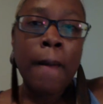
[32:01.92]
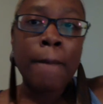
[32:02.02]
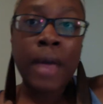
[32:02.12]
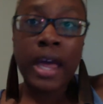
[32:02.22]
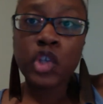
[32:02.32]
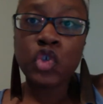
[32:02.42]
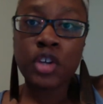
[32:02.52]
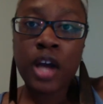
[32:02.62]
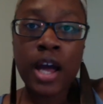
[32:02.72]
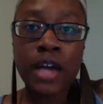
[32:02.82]

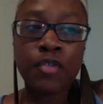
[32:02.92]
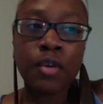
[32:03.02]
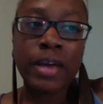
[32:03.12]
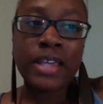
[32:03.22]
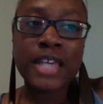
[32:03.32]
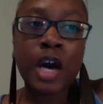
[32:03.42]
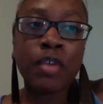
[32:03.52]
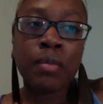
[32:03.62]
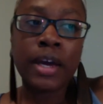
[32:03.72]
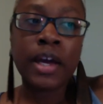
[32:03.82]
Pendragon, for myself
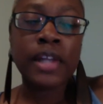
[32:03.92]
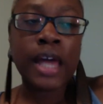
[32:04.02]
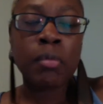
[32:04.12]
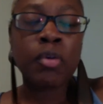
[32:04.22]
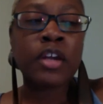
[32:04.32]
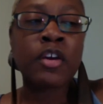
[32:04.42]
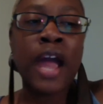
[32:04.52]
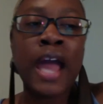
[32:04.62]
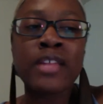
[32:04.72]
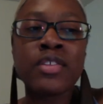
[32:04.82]
and my collaborator.
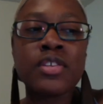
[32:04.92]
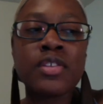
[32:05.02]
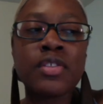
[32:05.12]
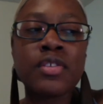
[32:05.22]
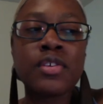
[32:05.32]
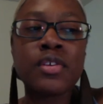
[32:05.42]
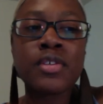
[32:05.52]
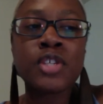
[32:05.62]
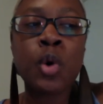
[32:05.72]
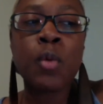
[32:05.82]
And
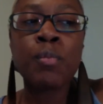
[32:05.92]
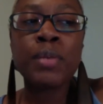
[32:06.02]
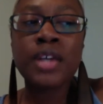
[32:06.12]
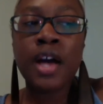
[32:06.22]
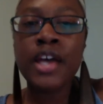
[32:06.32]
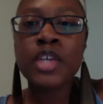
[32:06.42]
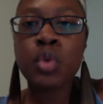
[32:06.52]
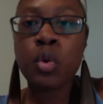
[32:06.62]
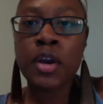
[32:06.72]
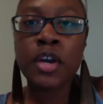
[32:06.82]
so because
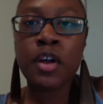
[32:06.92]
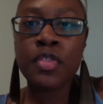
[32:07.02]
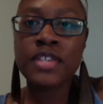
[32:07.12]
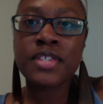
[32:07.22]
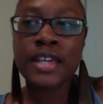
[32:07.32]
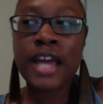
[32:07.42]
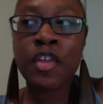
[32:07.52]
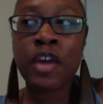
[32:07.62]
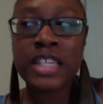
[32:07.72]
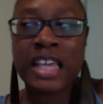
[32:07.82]
we're working on this
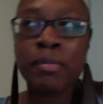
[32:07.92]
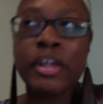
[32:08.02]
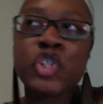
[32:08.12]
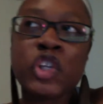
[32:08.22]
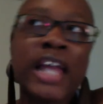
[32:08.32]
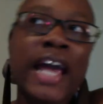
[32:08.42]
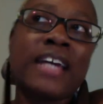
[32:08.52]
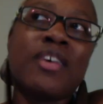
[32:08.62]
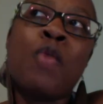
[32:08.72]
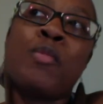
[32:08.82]
together, as I mentioned
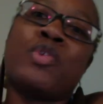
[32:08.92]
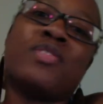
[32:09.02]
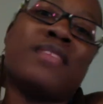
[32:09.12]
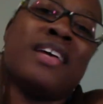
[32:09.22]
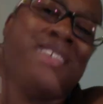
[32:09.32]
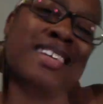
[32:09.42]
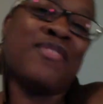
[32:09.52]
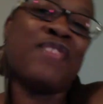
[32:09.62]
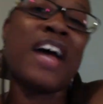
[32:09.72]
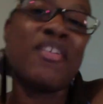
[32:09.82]
like almost
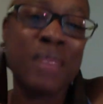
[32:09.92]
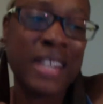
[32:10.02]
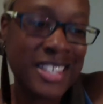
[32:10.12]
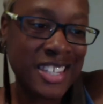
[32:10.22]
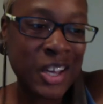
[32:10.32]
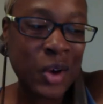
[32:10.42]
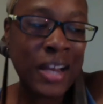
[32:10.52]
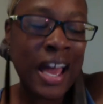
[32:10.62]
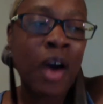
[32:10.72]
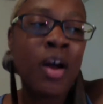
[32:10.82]
5 minutes ago
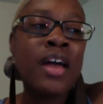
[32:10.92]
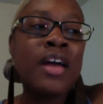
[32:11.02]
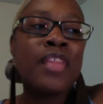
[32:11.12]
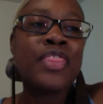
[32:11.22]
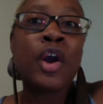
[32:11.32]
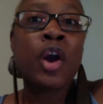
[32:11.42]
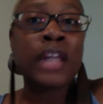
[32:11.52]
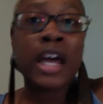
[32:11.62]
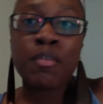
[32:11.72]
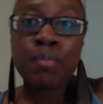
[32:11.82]
now, there are a
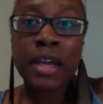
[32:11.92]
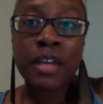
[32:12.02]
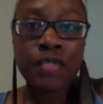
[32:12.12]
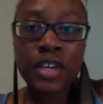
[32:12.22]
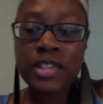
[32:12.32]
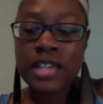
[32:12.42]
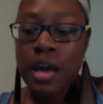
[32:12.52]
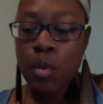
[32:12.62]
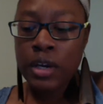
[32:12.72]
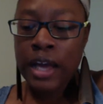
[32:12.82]
lot of benefits.
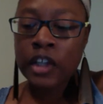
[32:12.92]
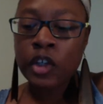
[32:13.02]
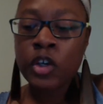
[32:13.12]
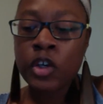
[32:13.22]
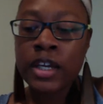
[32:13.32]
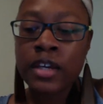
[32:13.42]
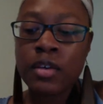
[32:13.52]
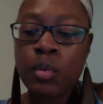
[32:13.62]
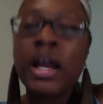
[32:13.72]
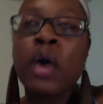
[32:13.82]
We're not
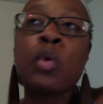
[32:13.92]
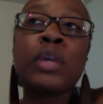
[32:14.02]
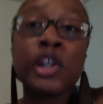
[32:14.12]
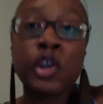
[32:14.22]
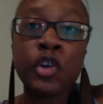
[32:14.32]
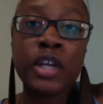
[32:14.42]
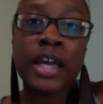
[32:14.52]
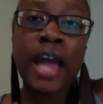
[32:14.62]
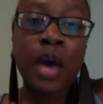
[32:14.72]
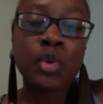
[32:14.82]
only
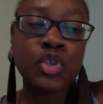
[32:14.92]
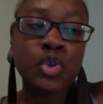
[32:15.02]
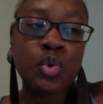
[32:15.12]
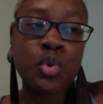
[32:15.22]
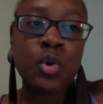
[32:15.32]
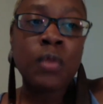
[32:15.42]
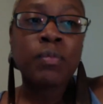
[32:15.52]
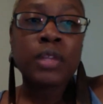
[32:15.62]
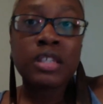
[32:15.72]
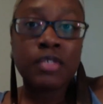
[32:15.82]
learning how to
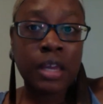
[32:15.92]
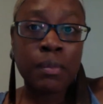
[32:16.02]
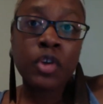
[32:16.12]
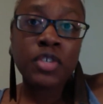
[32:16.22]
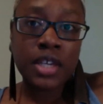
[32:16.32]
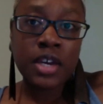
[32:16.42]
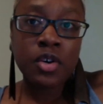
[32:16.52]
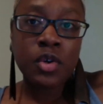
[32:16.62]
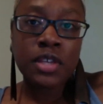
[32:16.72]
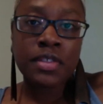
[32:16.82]
develop our
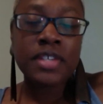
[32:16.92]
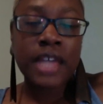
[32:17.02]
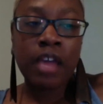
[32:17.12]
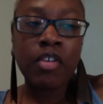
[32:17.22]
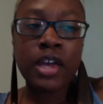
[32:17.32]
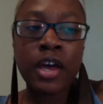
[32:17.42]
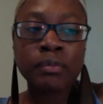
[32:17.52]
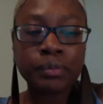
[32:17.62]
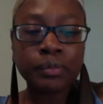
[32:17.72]
skills in this area,